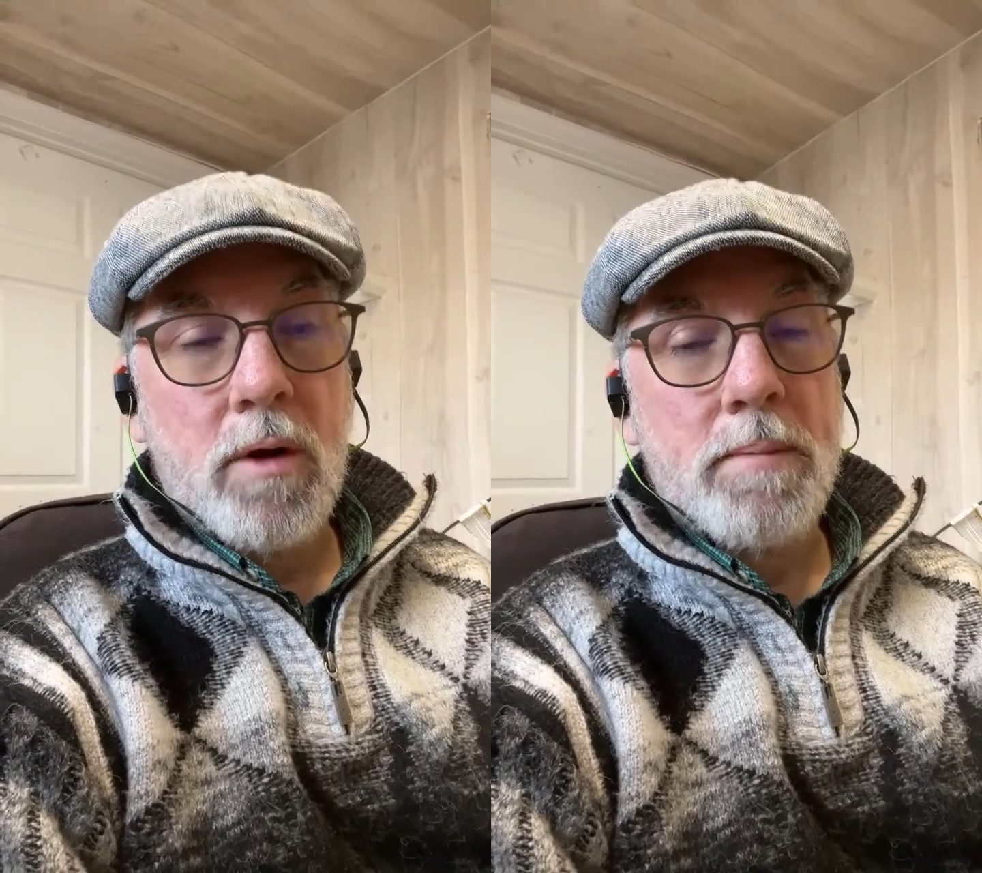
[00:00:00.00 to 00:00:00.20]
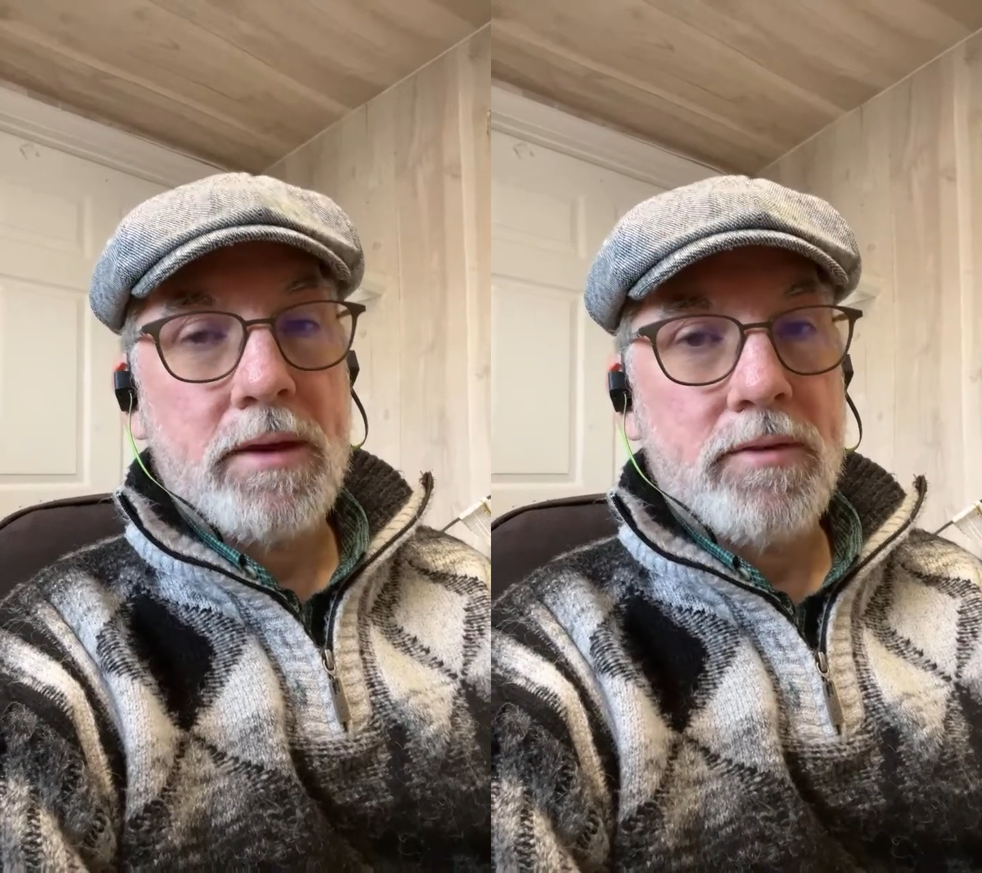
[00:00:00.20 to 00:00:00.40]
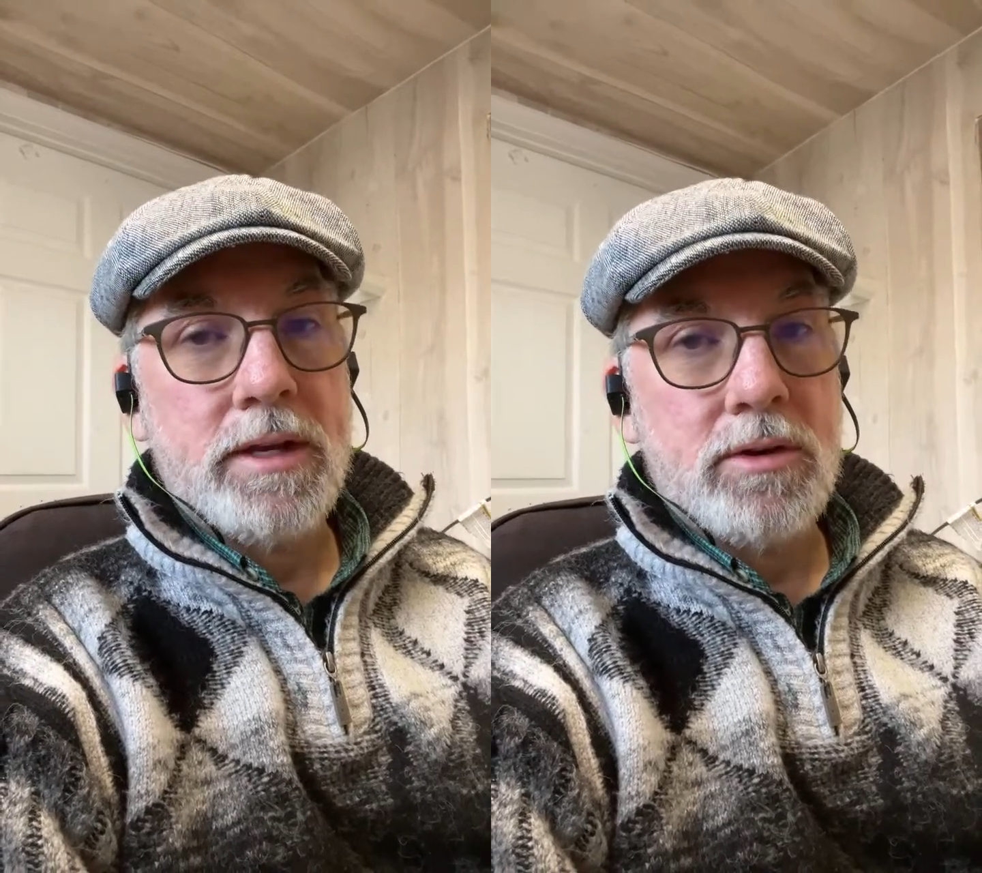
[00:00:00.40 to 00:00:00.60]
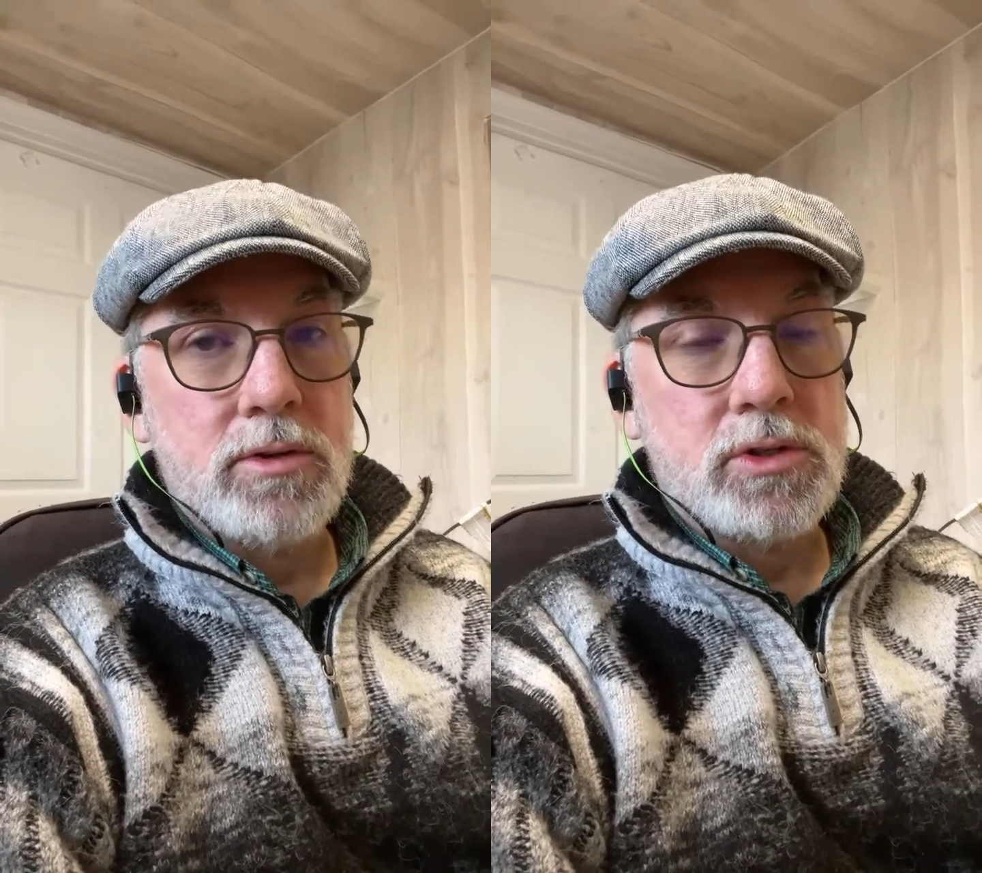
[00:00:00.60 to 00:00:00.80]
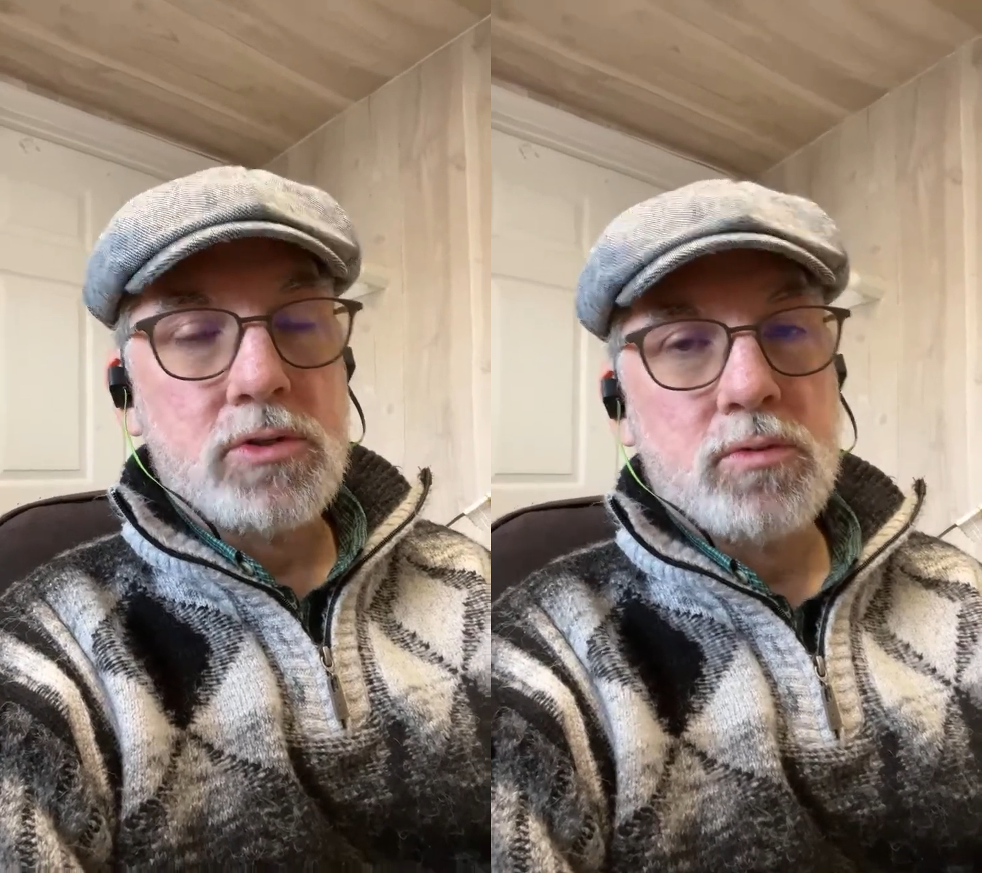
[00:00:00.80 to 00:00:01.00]
from my
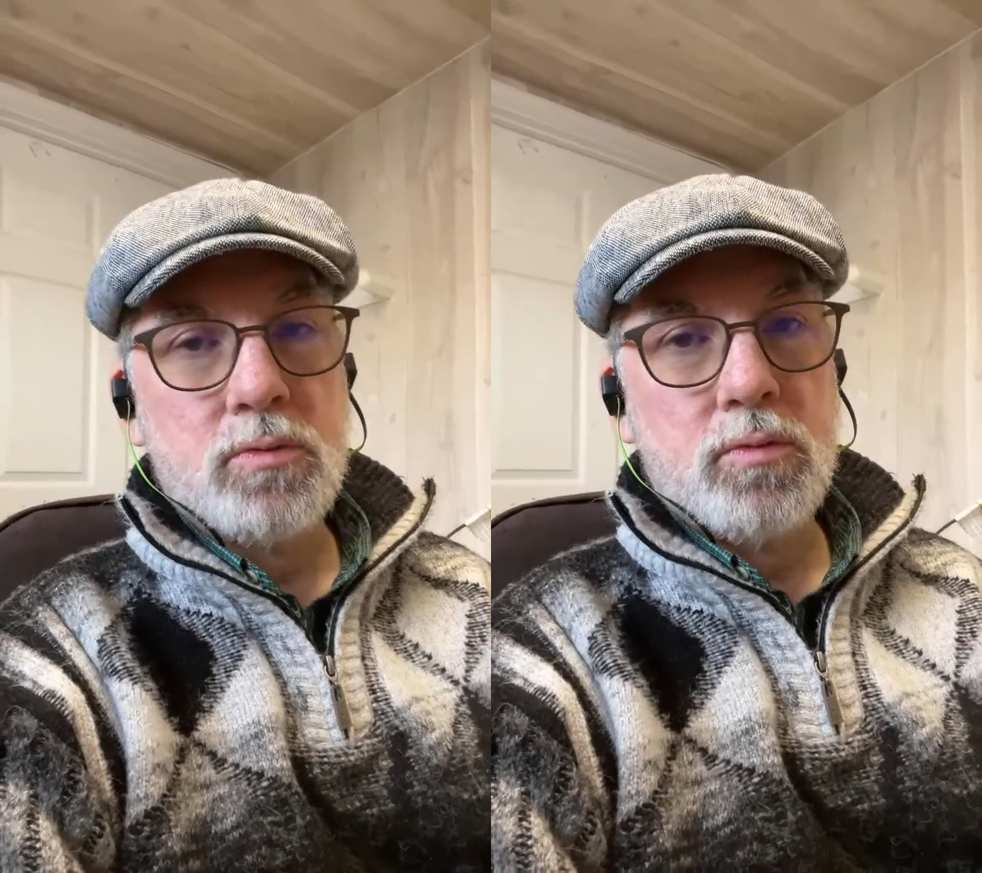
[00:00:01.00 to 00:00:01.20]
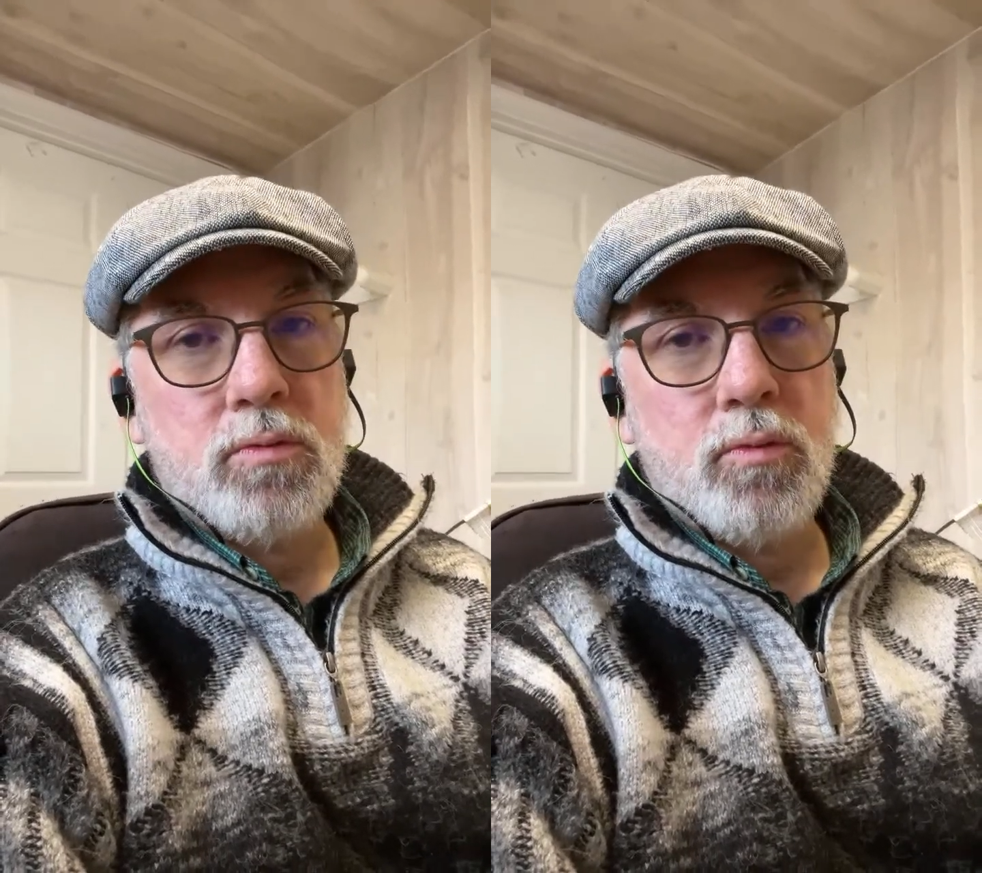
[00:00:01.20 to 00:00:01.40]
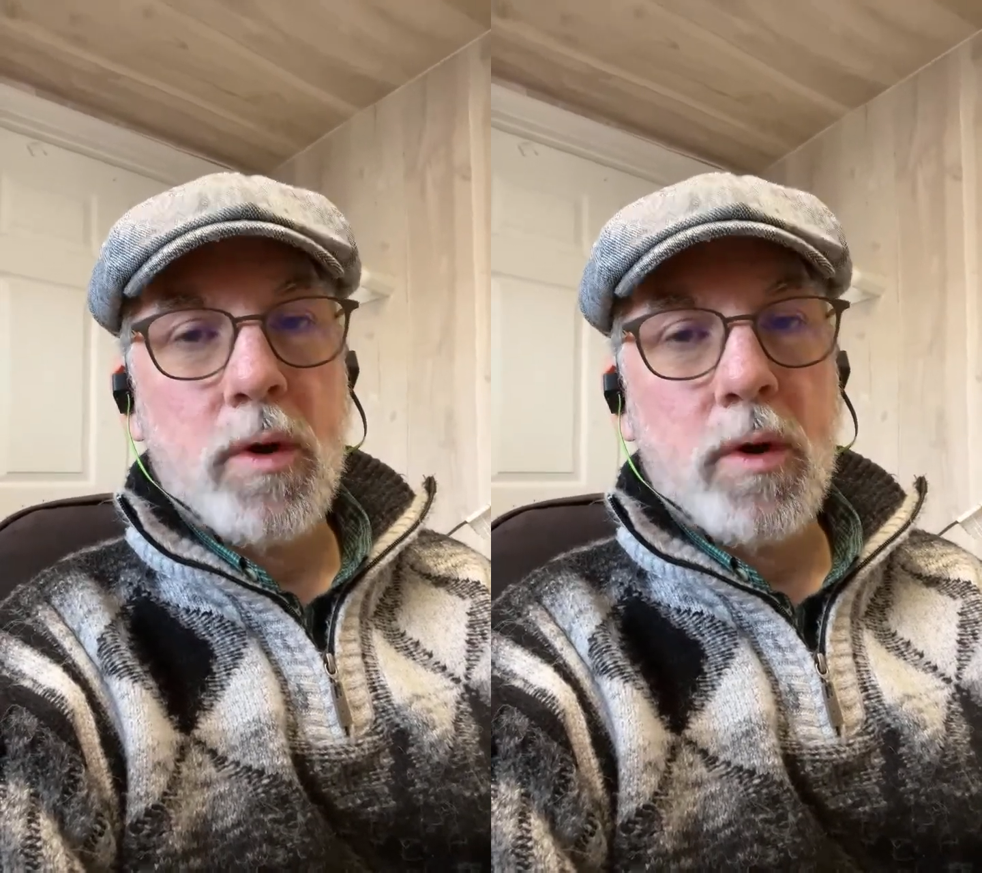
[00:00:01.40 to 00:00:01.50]
videos,